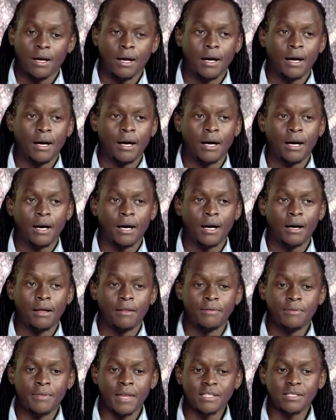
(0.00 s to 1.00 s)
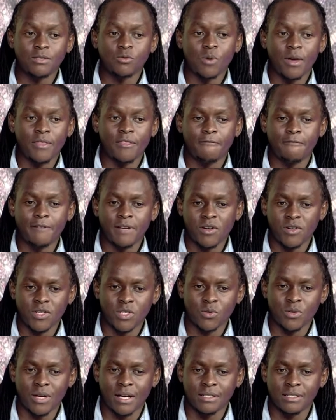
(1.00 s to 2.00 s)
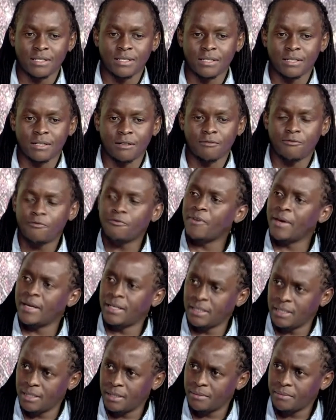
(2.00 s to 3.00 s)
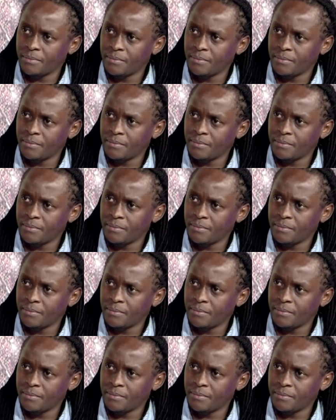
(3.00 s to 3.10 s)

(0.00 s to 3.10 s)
Yeah. Uh, that is where the Federation has failed.